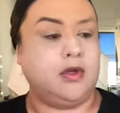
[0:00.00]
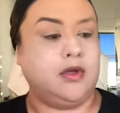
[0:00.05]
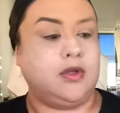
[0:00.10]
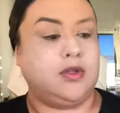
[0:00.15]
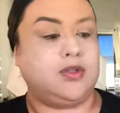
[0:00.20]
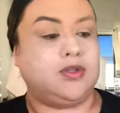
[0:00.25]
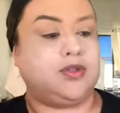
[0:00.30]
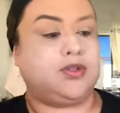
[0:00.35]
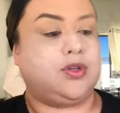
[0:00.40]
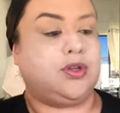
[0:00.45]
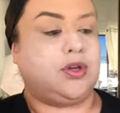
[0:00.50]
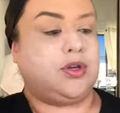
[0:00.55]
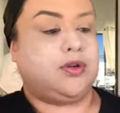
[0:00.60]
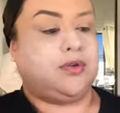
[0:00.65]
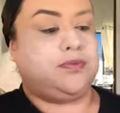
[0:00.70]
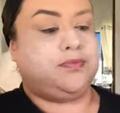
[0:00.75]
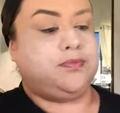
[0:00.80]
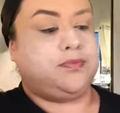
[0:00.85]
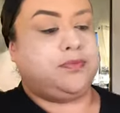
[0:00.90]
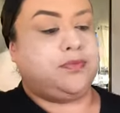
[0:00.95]
So
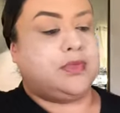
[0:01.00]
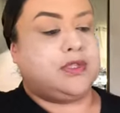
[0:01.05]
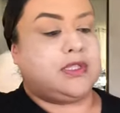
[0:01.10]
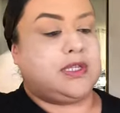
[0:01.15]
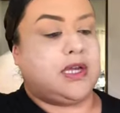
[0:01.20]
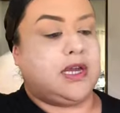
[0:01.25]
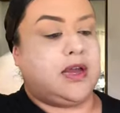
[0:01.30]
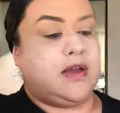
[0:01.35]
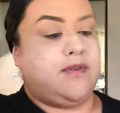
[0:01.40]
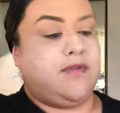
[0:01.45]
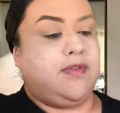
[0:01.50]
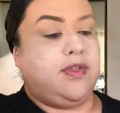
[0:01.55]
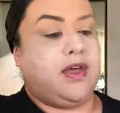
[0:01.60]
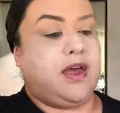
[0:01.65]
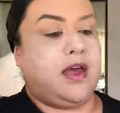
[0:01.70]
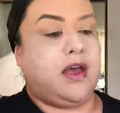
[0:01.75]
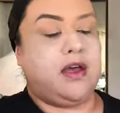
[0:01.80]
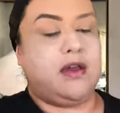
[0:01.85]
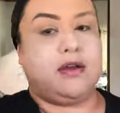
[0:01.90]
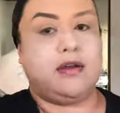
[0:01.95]
once I have
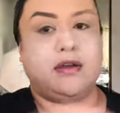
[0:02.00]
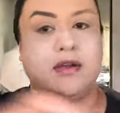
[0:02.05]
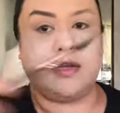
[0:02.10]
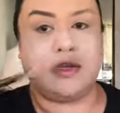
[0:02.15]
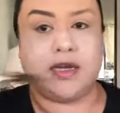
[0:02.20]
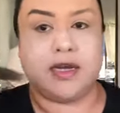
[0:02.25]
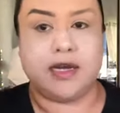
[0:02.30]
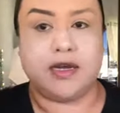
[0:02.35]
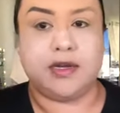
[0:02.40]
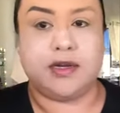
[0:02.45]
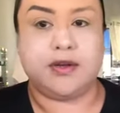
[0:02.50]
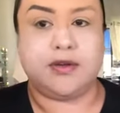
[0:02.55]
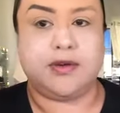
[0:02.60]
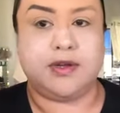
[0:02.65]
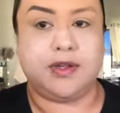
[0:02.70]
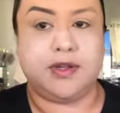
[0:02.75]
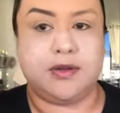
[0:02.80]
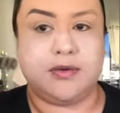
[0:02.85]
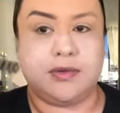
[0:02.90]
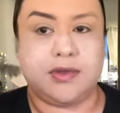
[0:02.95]
that, I kind of go
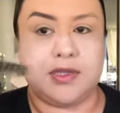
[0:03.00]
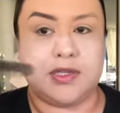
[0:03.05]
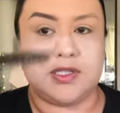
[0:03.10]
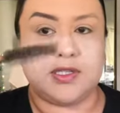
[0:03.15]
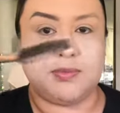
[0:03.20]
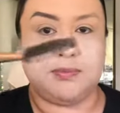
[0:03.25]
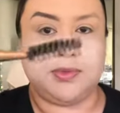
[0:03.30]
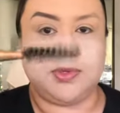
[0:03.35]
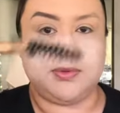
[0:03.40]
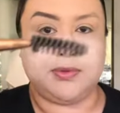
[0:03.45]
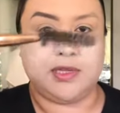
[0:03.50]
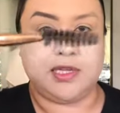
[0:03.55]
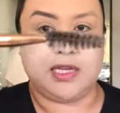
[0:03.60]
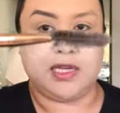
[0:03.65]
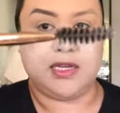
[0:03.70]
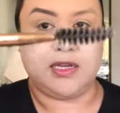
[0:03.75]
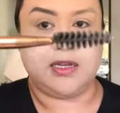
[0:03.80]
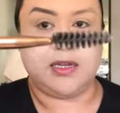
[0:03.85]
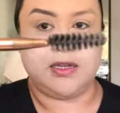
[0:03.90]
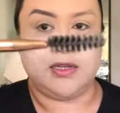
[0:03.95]
in there with the
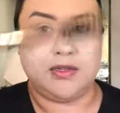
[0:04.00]
spoolie